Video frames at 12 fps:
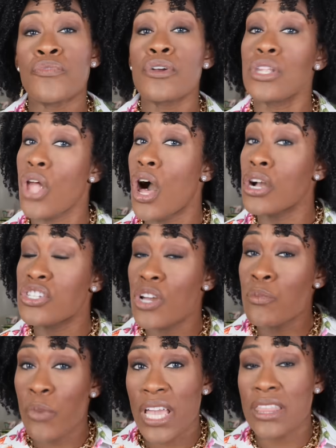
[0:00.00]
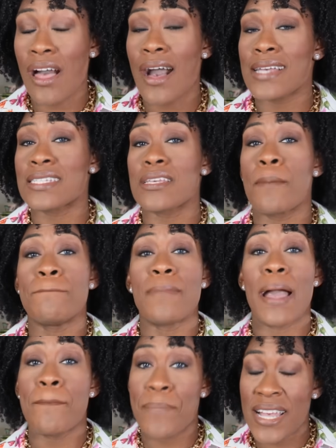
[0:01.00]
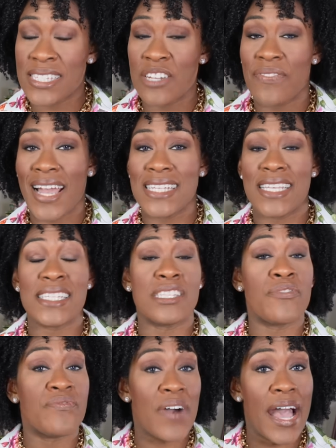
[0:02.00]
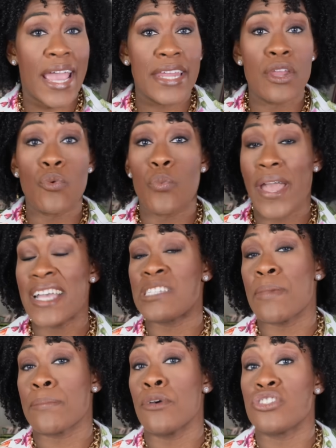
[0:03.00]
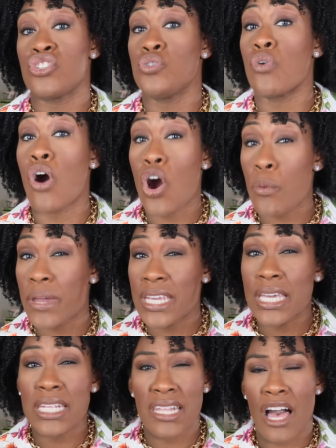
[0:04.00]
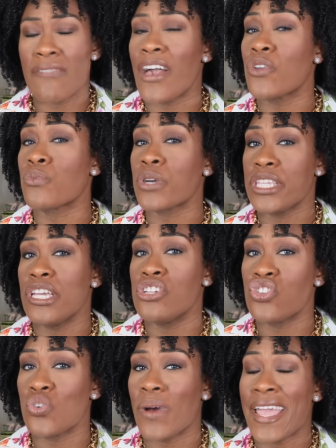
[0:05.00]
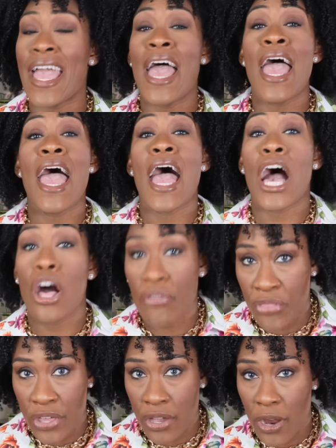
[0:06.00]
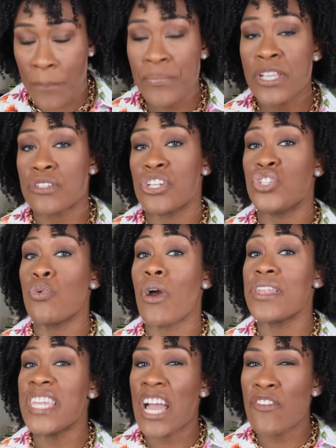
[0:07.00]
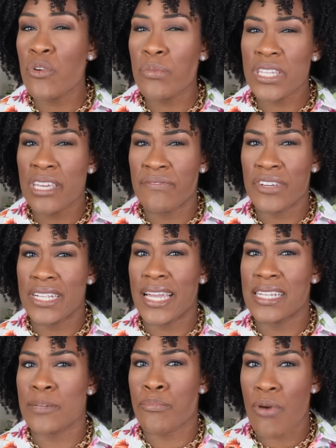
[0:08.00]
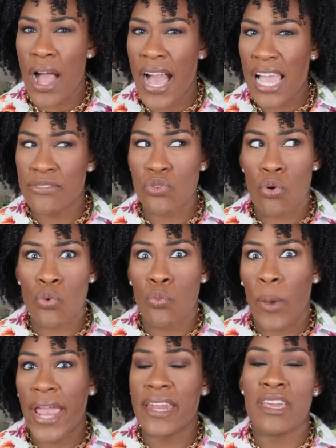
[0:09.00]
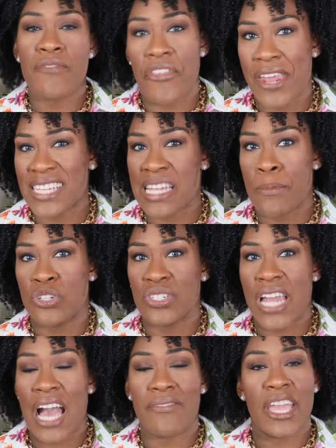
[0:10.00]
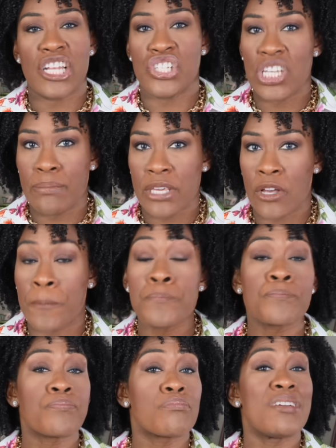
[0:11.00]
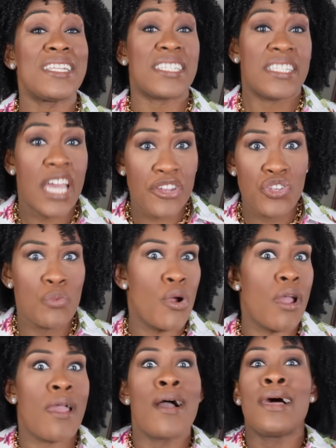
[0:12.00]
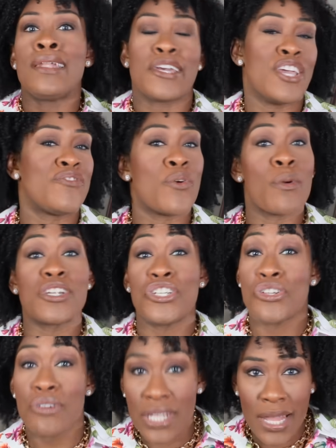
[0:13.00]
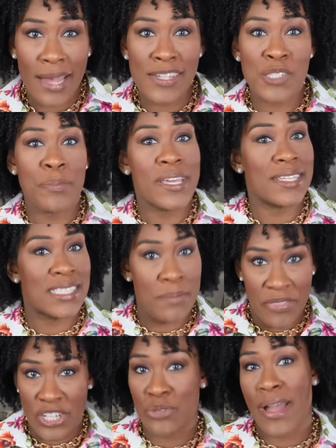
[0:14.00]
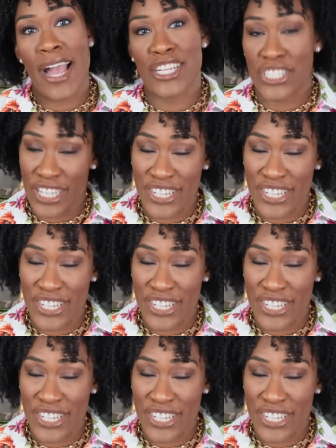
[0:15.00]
for long-term weight loss, my best advice is to find ways to make meals that you already love and really enjoy healthier, so that you are never really feeling deprived or waiting for the next time that you can have a cheat meal, but instead you are looking forward to your lunch because it's something that you actually